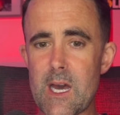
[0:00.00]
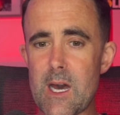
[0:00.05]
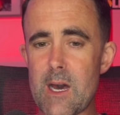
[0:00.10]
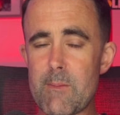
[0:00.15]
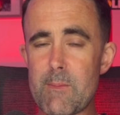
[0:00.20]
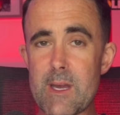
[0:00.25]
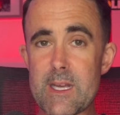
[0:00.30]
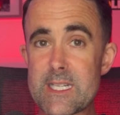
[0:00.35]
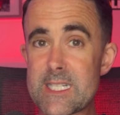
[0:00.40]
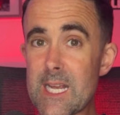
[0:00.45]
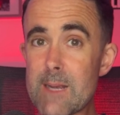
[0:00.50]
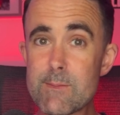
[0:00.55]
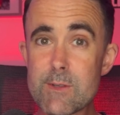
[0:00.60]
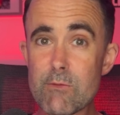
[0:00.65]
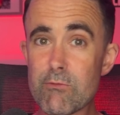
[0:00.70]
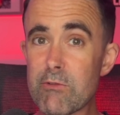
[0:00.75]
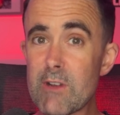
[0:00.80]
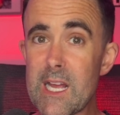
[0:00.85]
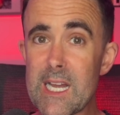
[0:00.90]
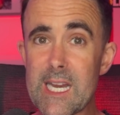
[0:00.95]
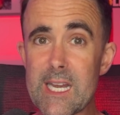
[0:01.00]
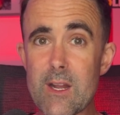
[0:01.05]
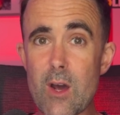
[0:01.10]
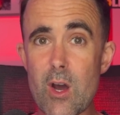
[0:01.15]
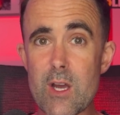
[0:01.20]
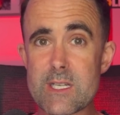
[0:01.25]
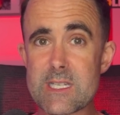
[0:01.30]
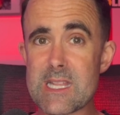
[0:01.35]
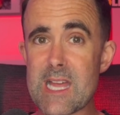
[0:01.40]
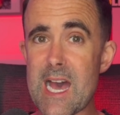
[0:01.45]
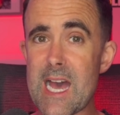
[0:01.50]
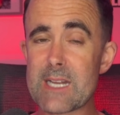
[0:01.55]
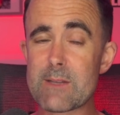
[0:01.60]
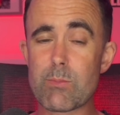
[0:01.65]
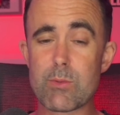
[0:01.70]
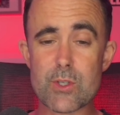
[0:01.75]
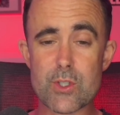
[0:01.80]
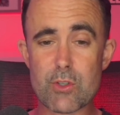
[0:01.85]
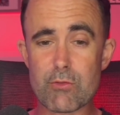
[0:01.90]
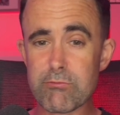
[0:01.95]
He seems a really nice lad,
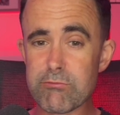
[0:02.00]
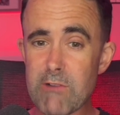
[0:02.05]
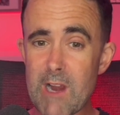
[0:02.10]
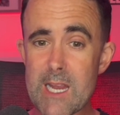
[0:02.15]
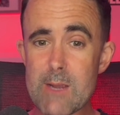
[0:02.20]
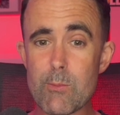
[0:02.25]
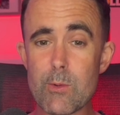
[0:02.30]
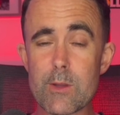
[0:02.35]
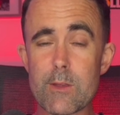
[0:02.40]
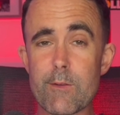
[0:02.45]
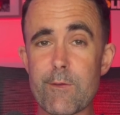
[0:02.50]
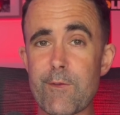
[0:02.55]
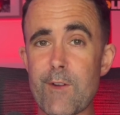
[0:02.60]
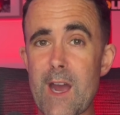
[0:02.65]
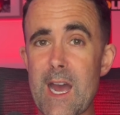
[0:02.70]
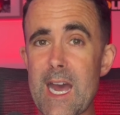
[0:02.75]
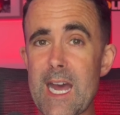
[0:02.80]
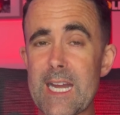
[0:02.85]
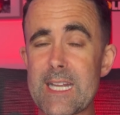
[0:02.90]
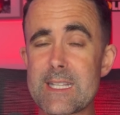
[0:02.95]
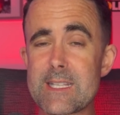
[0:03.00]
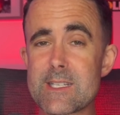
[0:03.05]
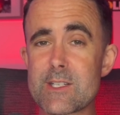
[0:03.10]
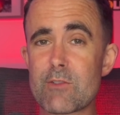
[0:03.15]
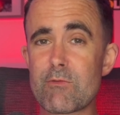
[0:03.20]
was great with the fans,